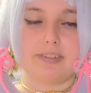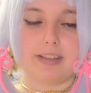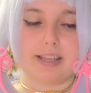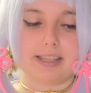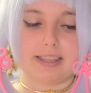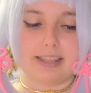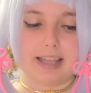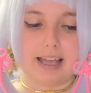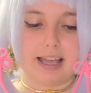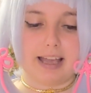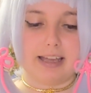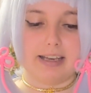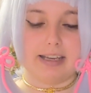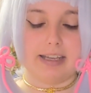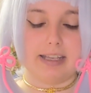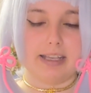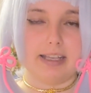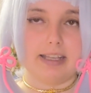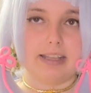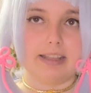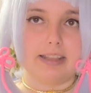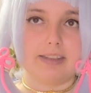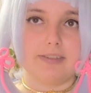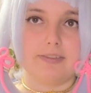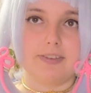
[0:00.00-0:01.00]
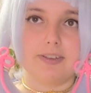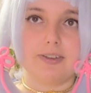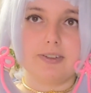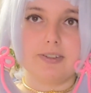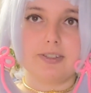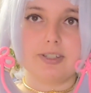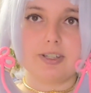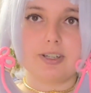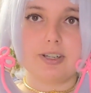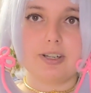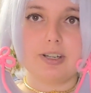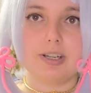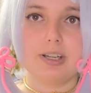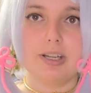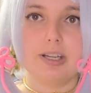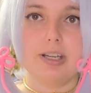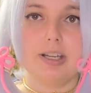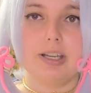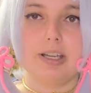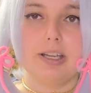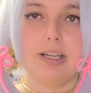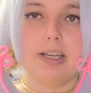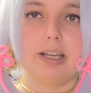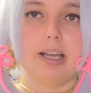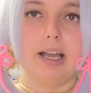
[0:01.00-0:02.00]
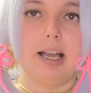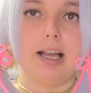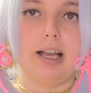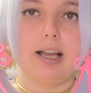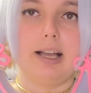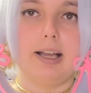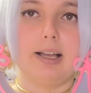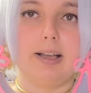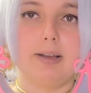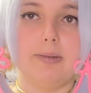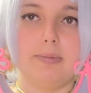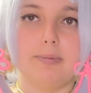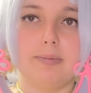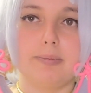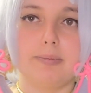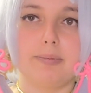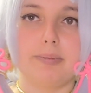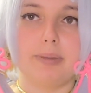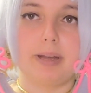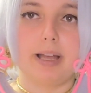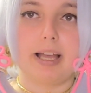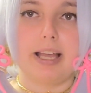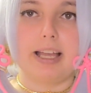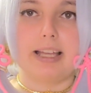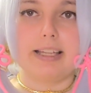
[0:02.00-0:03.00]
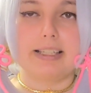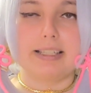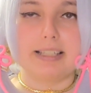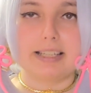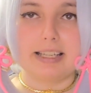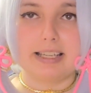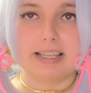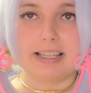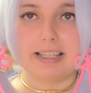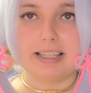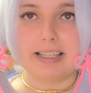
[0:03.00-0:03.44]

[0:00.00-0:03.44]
like that in the future. But